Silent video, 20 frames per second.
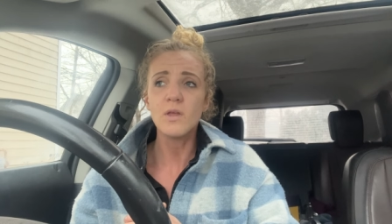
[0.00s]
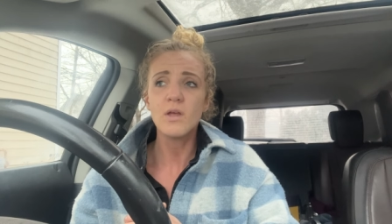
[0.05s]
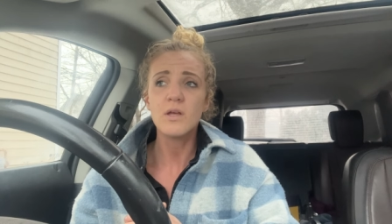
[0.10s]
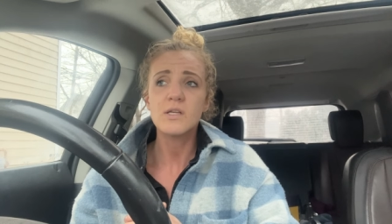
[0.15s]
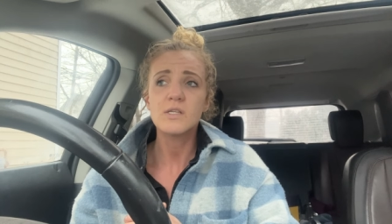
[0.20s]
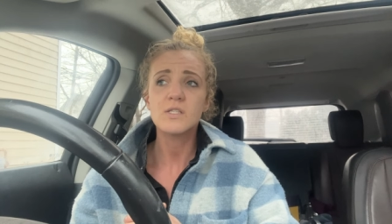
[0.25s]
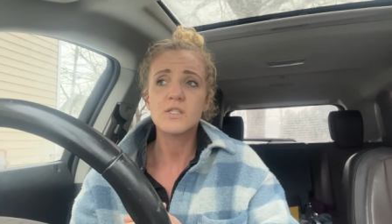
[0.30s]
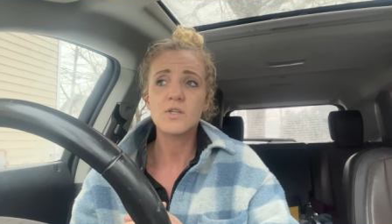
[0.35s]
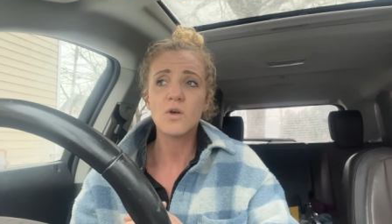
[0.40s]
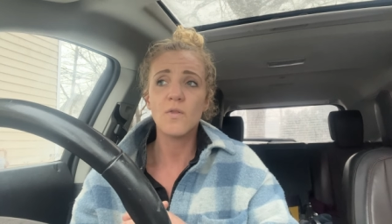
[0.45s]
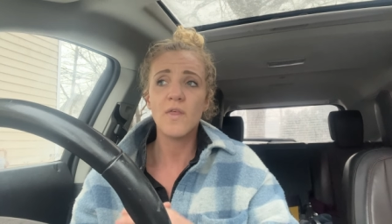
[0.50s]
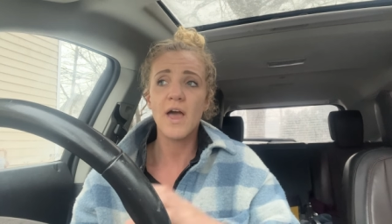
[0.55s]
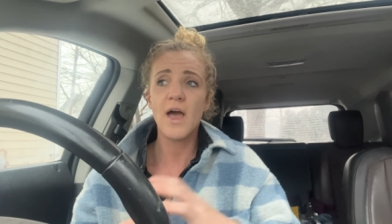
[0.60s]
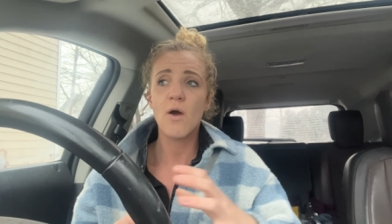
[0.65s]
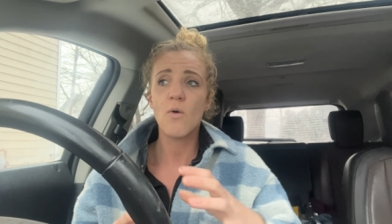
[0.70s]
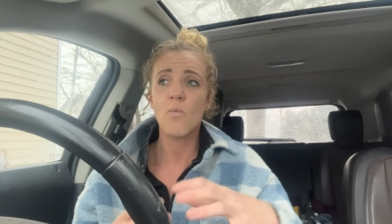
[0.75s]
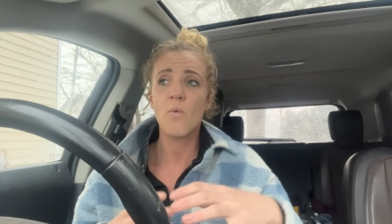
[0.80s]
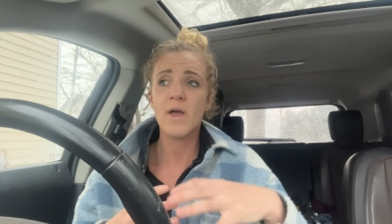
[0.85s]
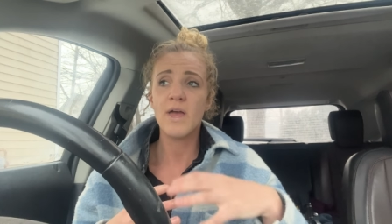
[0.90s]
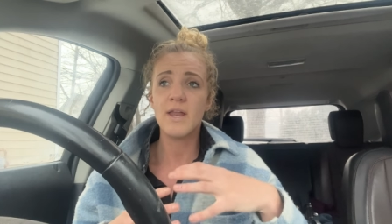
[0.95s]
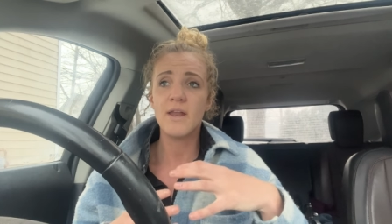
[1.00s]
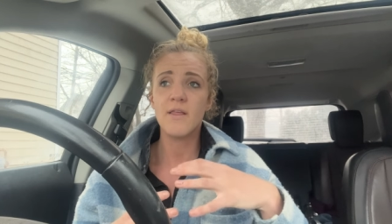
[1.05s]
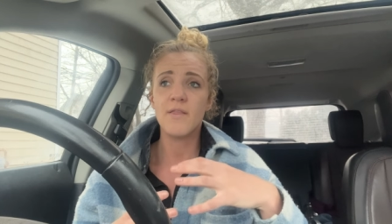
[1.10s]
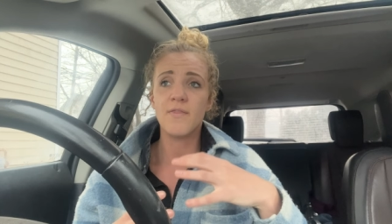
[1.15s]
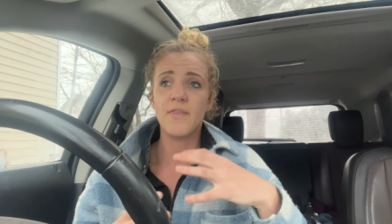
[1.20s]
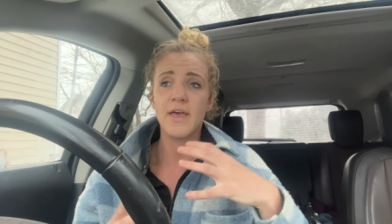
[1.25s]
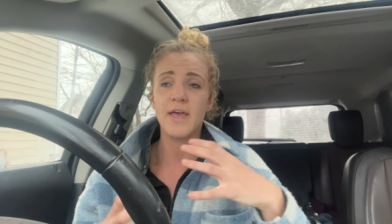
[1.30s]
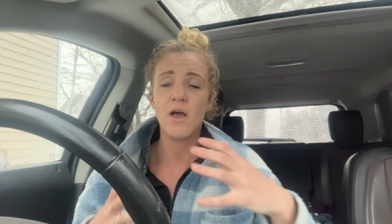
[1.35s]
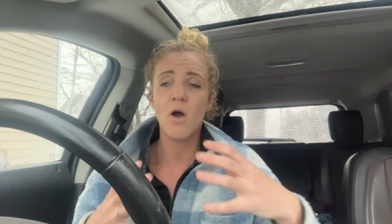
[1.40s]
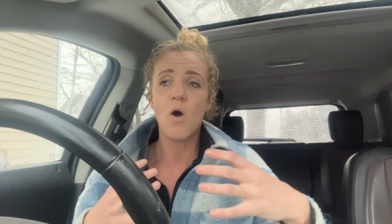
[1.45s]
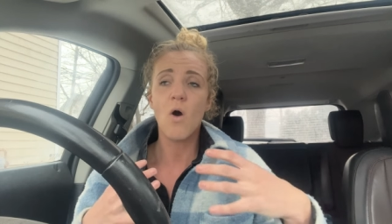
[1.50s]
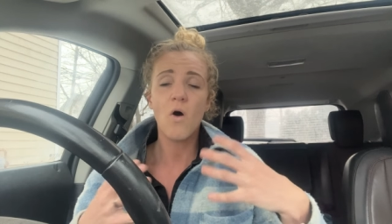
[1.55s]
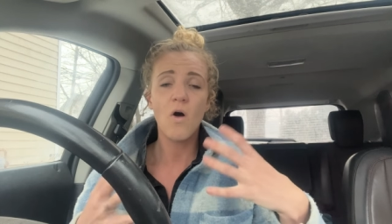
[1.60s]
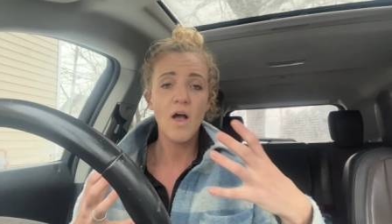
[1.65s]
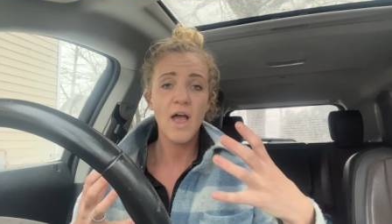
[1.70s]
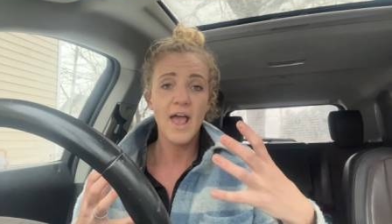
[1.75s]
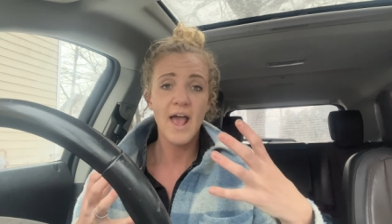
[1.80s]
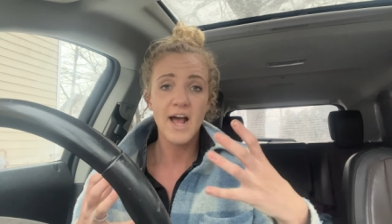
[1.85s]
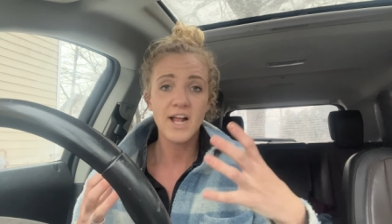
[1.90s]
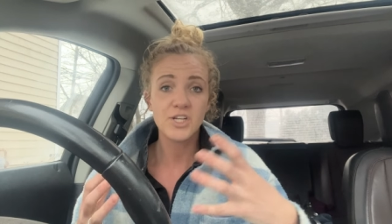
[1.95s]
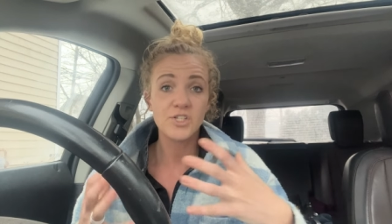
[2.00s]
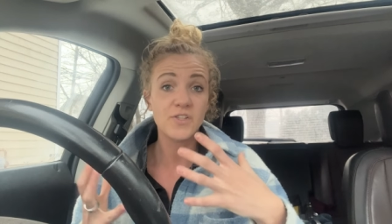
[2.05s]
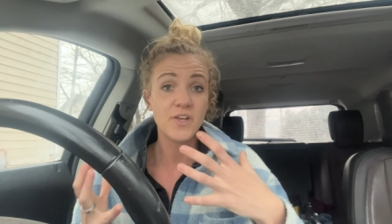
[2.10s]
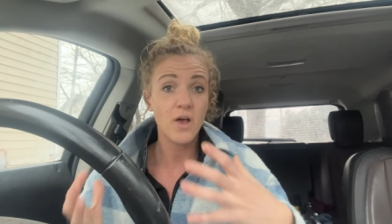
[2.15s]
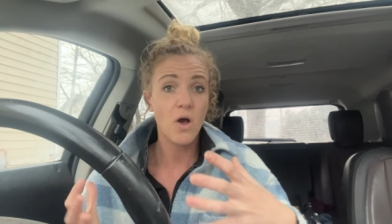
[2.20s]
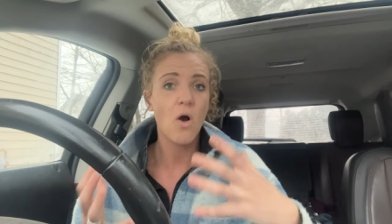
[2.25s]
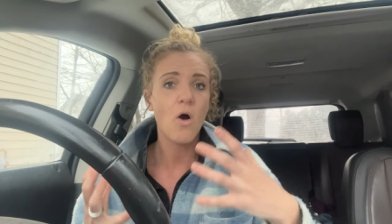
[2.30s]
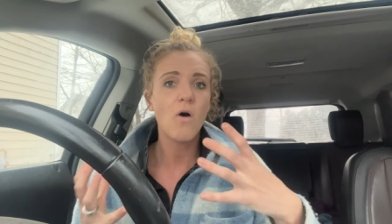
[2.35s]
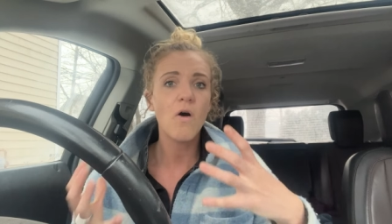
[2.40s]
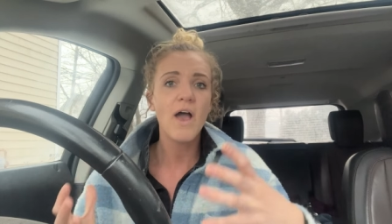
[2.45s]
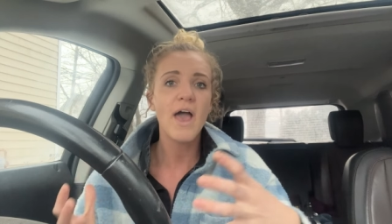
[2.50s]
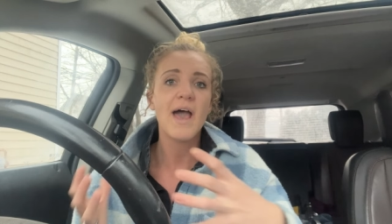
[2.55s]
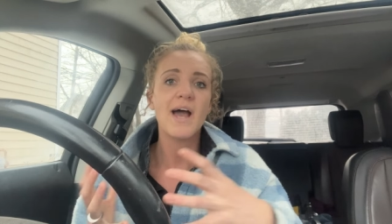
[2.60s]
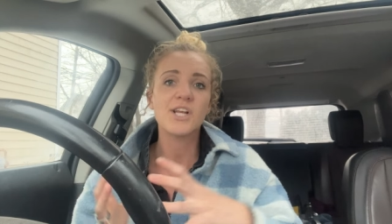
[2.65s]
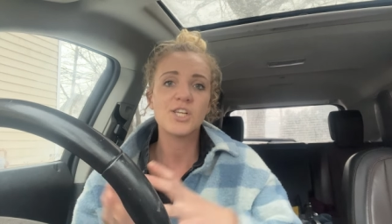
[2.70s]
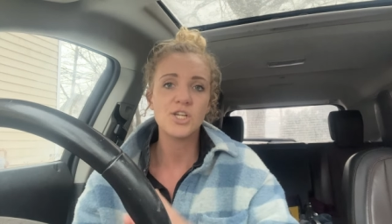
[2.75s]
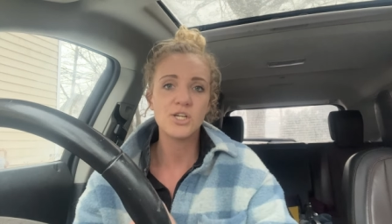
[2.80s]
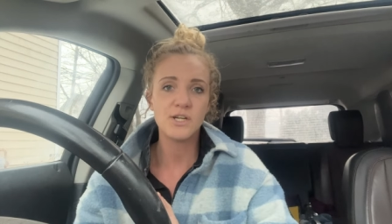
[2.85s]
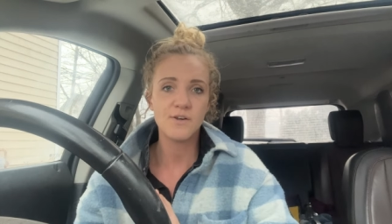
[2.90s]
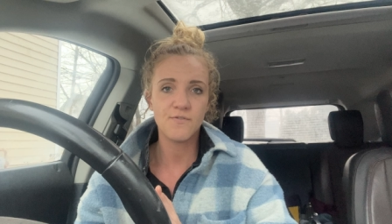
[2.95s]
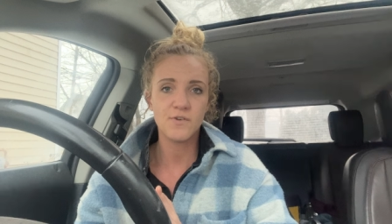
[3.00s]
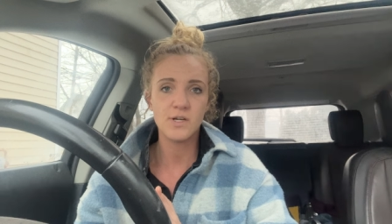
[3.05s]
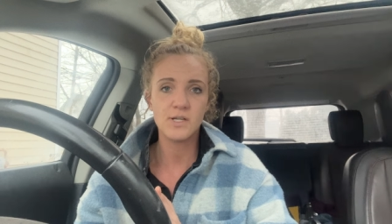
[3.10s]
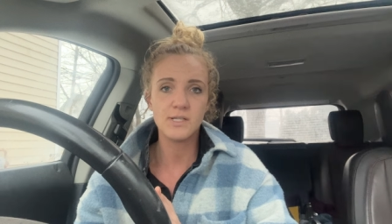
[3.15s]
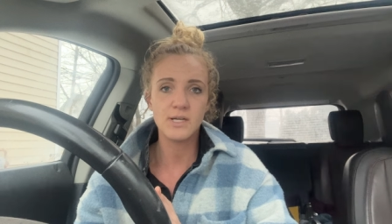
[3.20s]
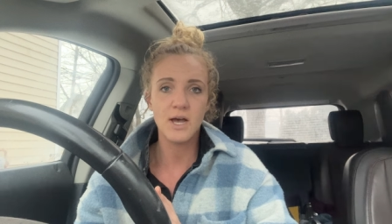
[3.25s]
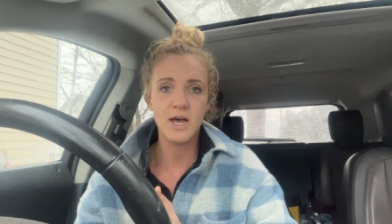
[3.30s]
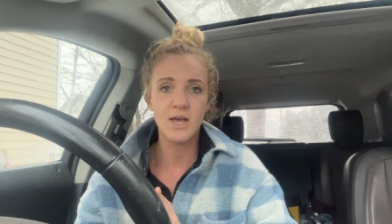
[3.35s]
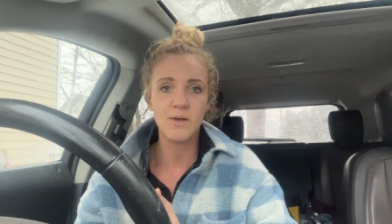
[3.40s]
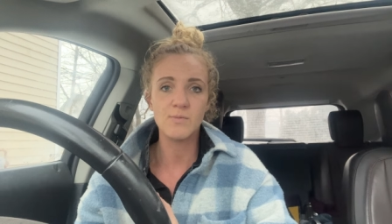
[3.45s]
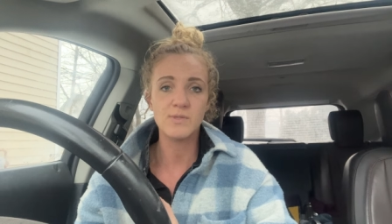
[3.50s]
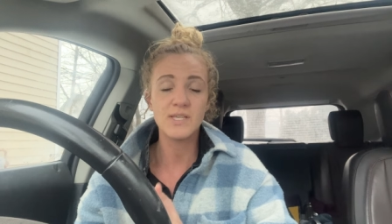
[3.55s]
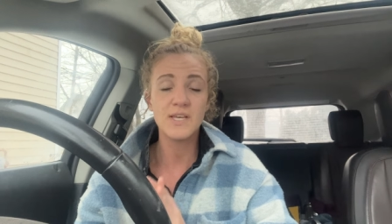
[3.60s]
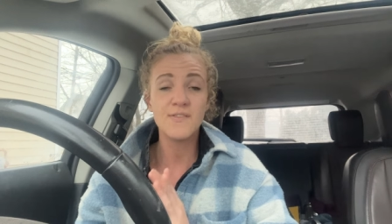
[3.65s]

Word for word: so that when they all hatch, they all hatch at different times.